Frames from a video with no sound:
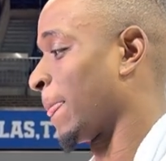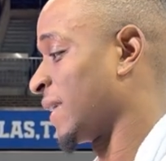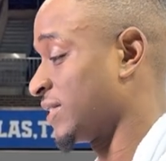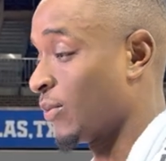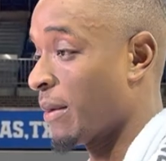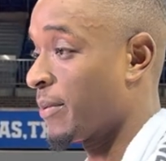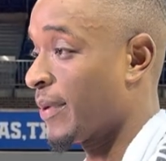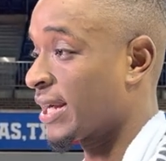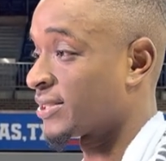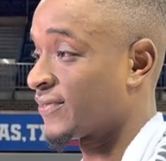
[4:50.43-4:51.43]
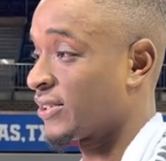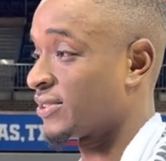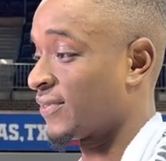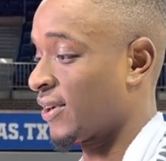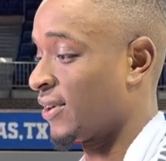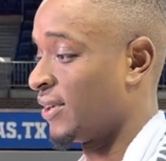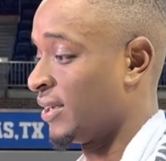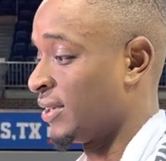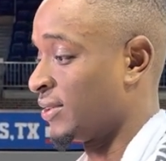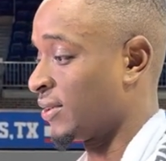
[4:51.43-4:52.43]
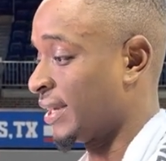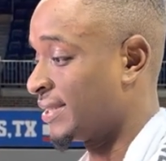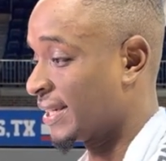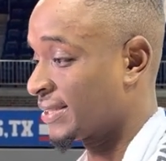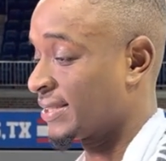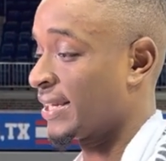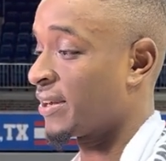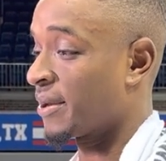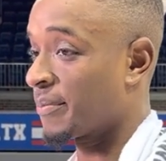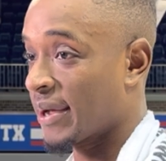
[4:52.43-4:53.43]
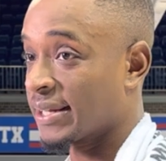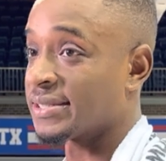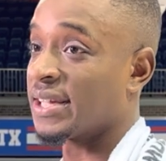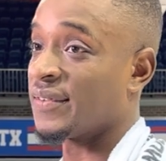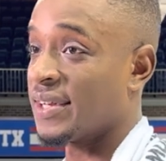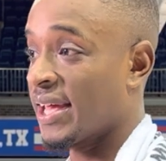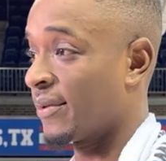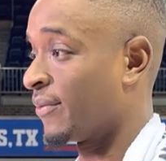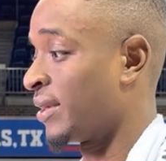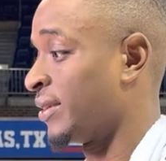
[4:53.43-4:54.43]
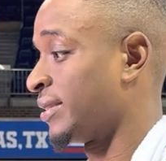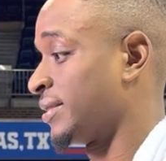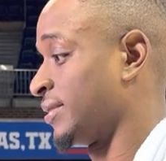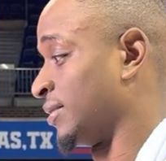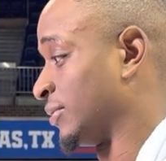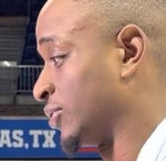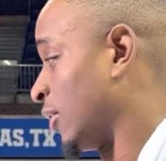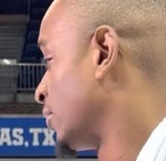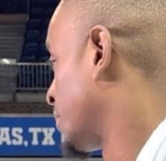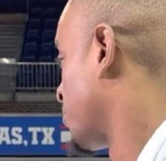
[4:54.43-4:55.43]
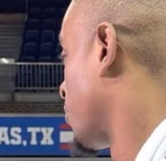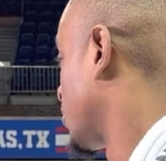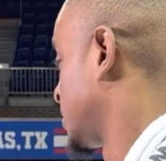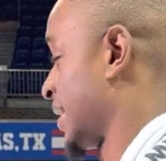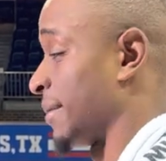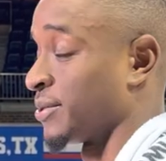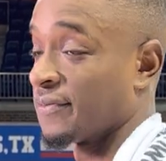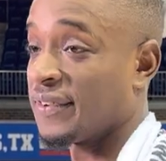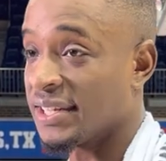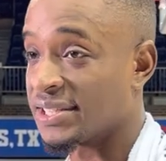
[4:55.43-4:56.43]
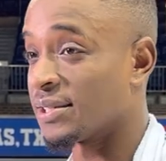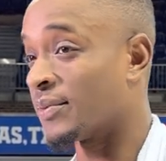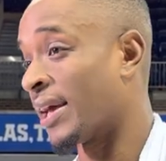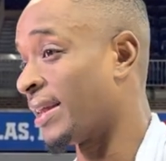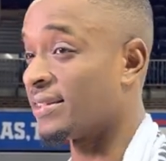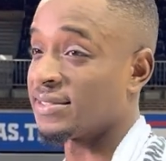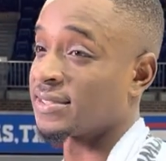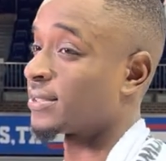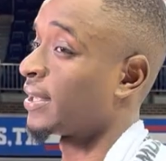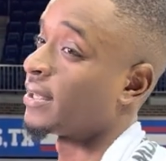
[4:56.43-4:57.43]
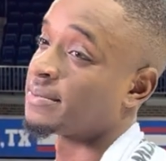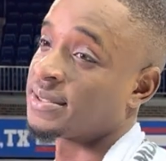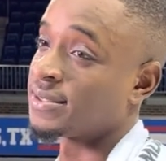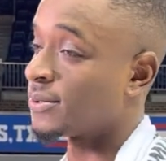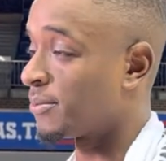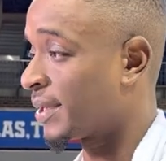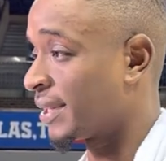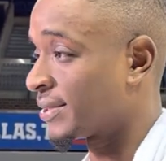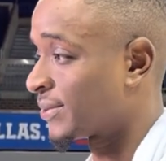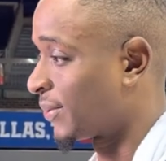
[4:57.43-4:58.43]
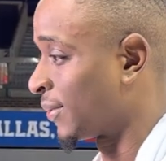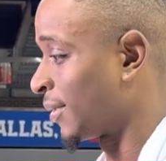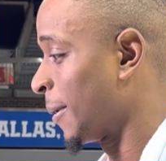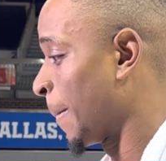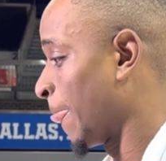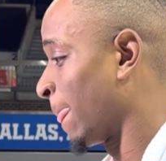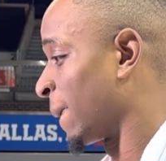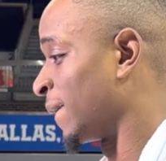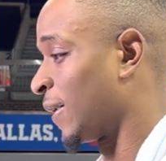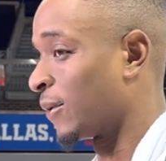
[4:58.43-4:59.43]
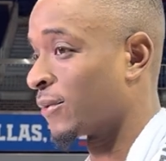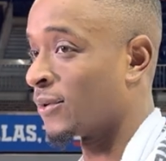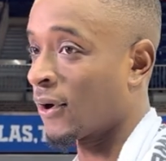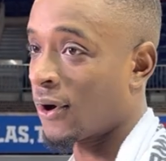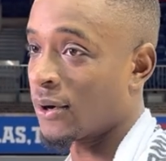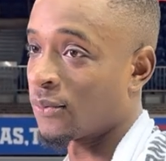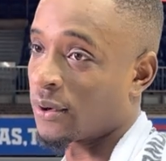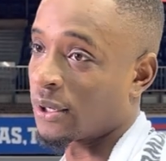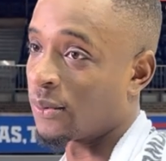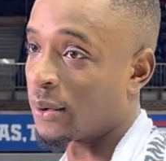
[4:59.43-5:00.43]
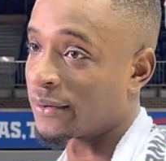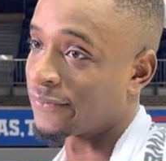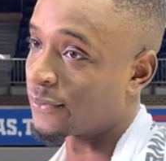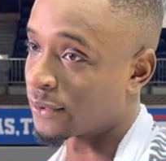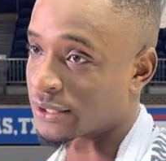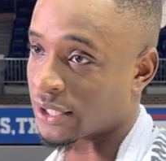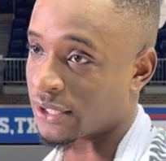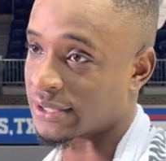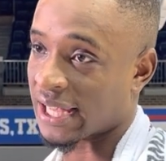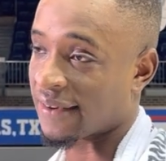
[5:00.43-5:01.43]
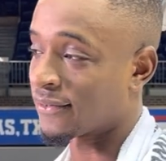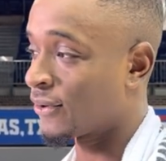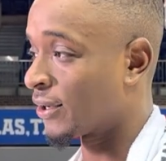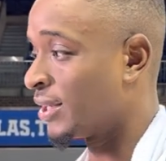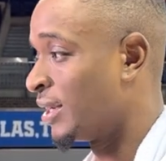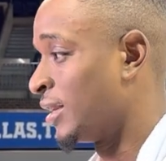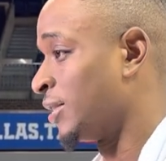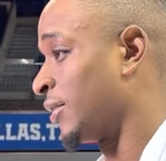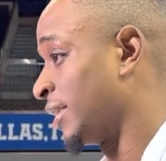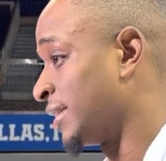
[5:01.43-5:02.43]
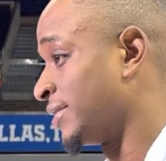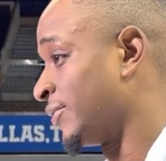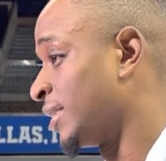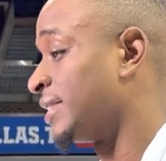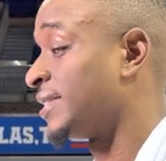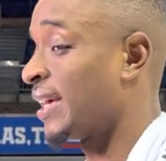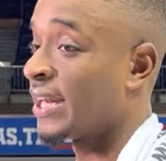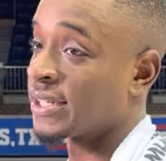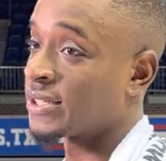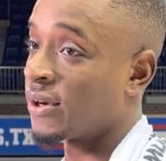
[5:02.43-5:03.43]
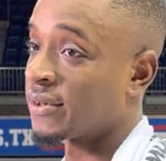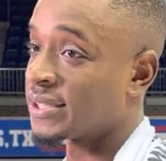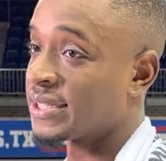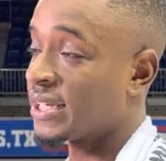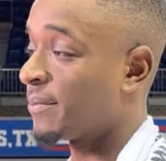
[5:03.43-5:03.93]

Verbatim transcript: just the way we practice, first of all. You know, he sets the standard in practice every day, whether it's, you know, starting with board taps or finishing with 86 layups in two minutes or, you know, guard one-on-one full turns half court. You know, he's really setting the tone and setting